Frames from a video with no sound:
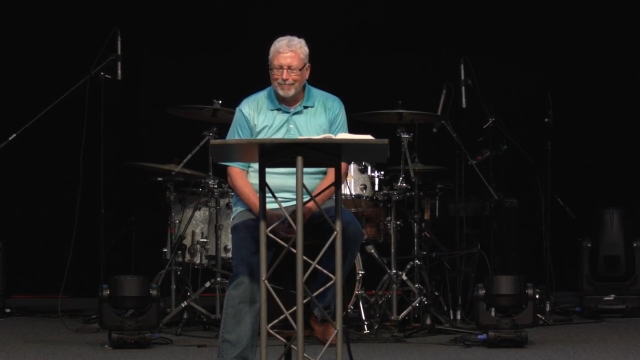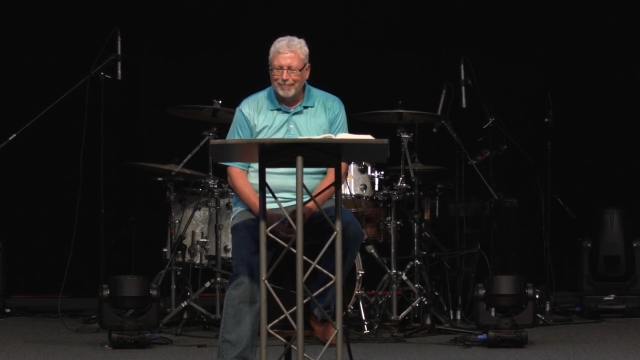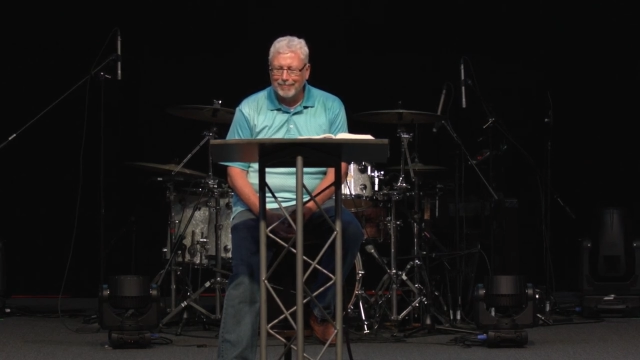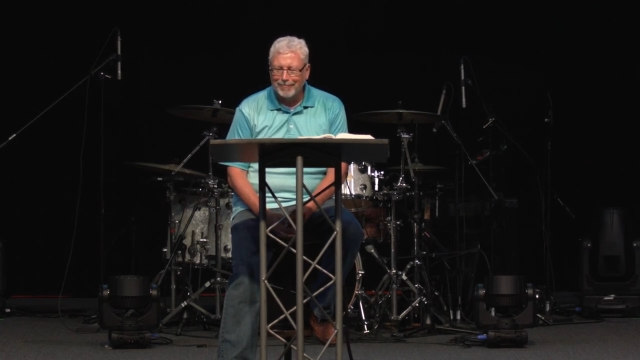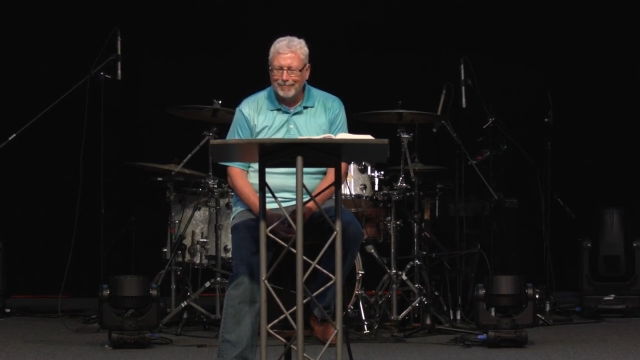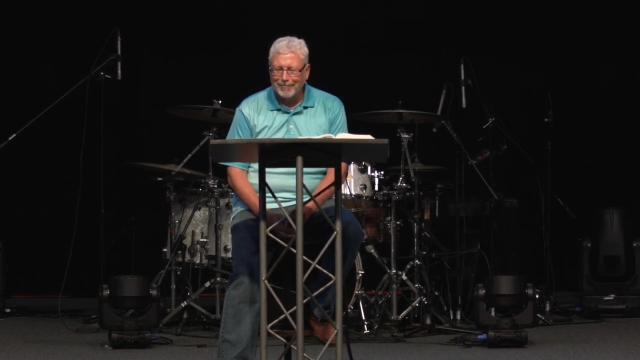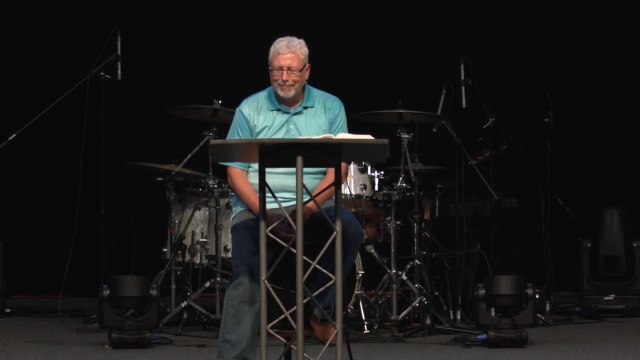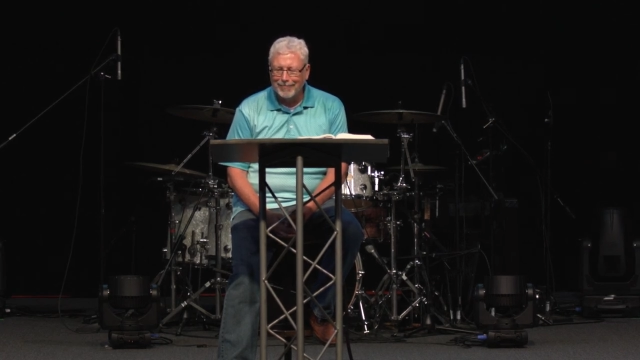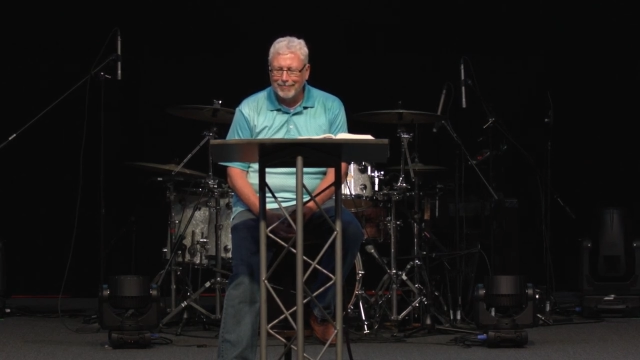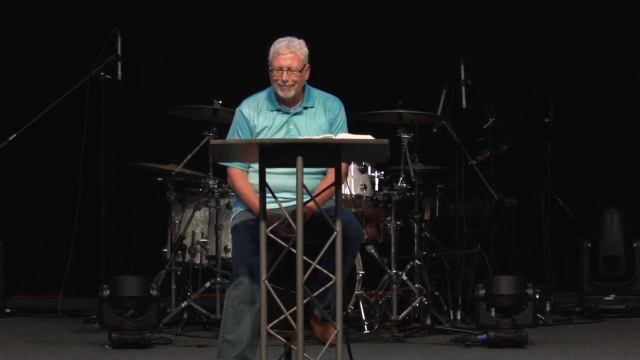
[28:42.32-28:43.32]

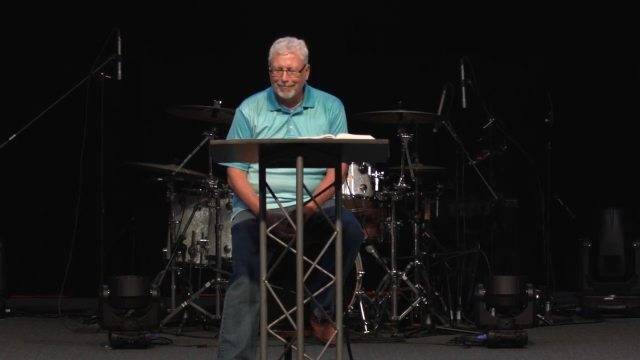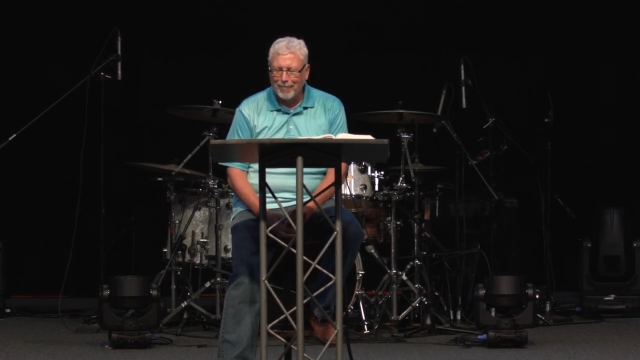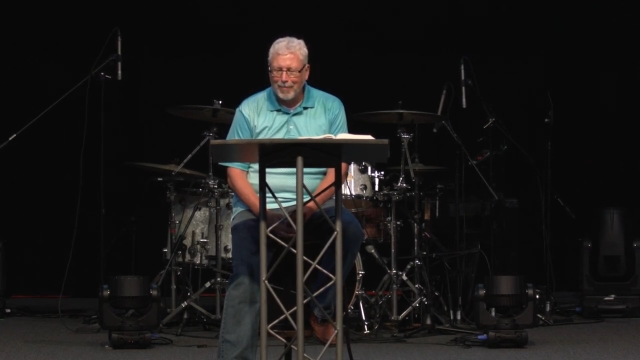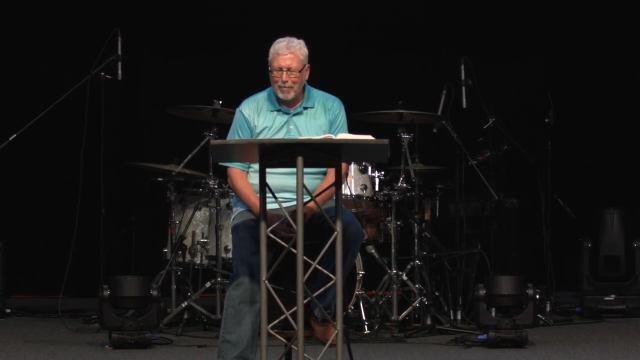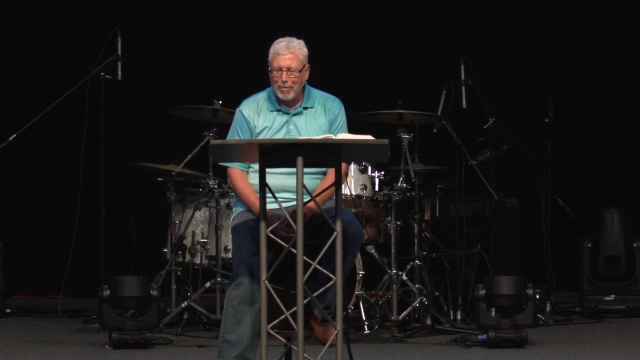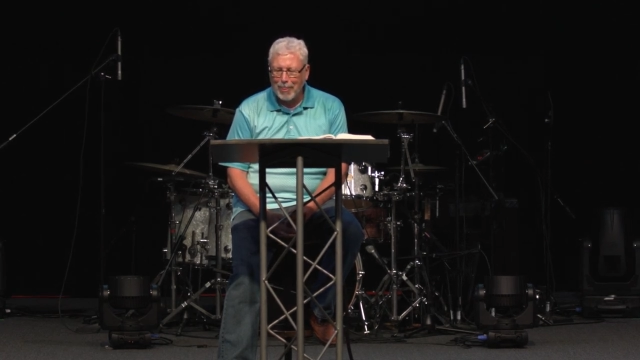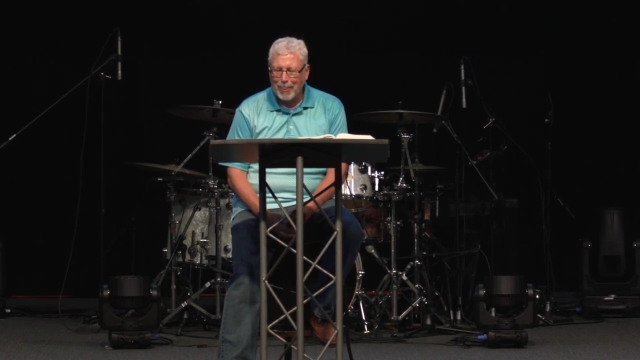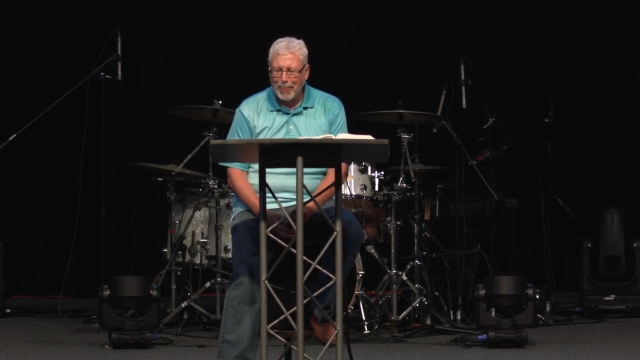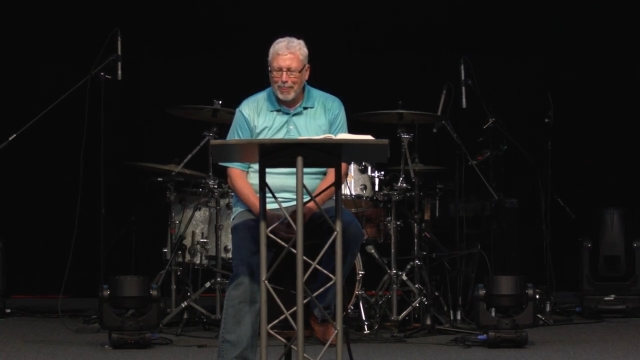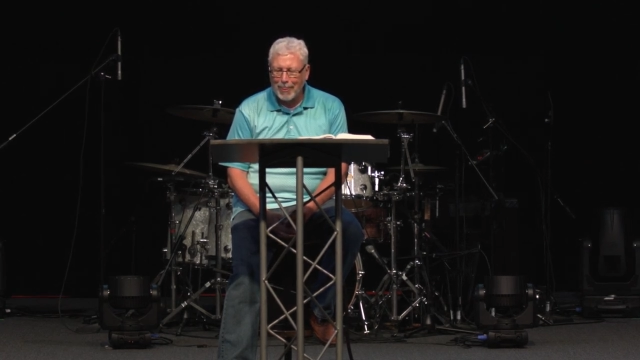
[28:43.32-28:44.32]

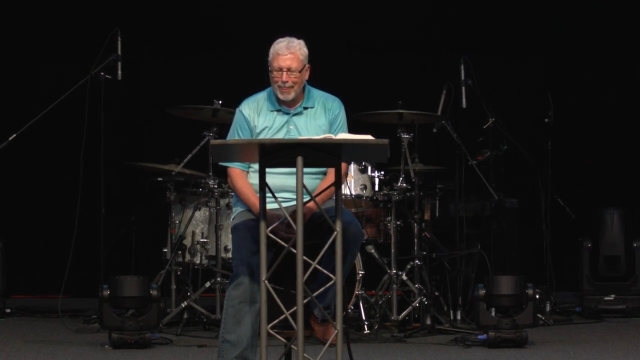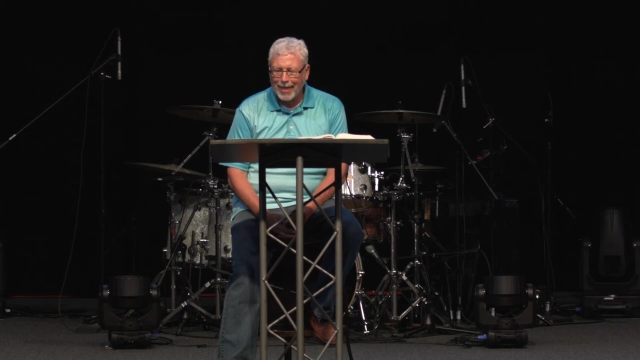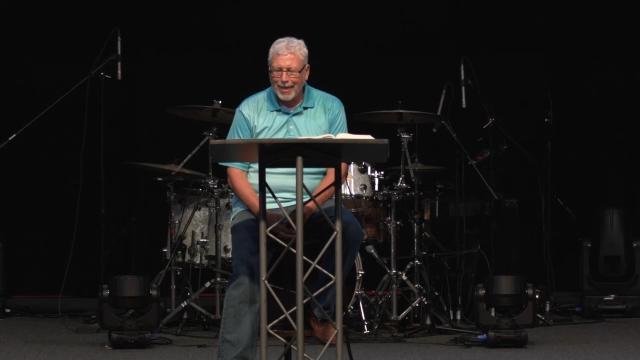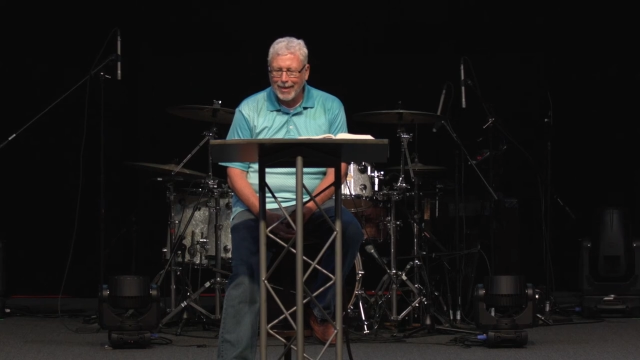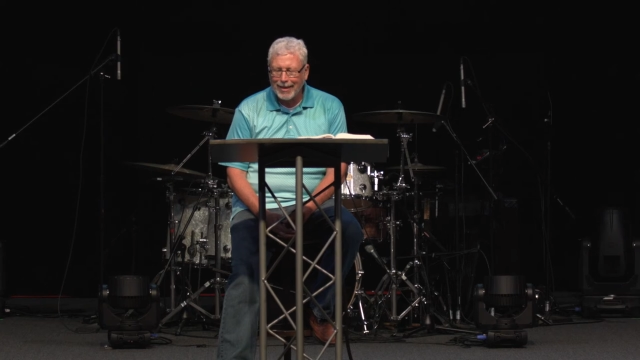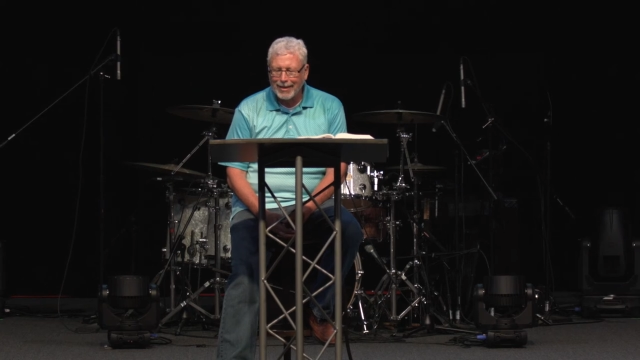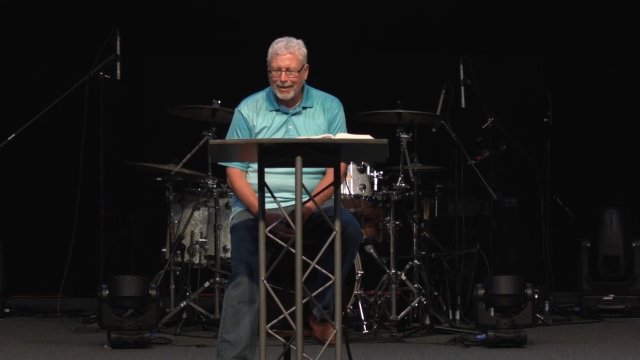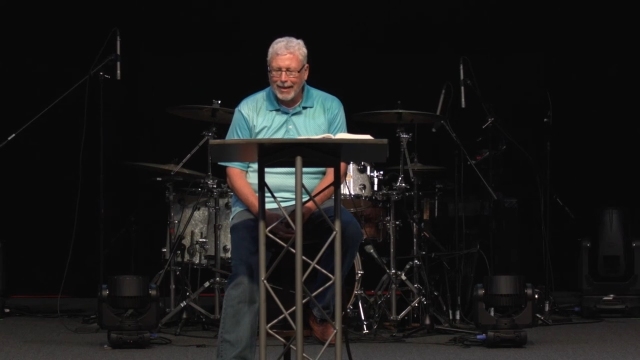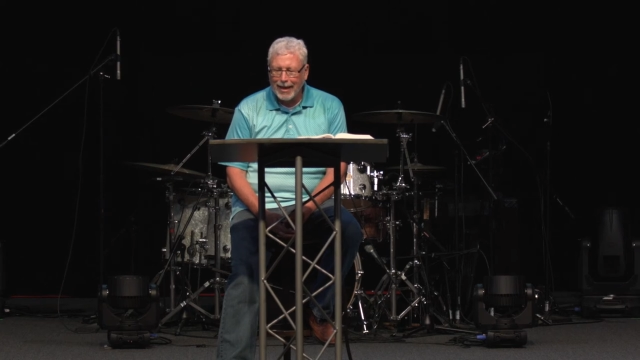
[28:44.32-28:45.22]
Nothing is said.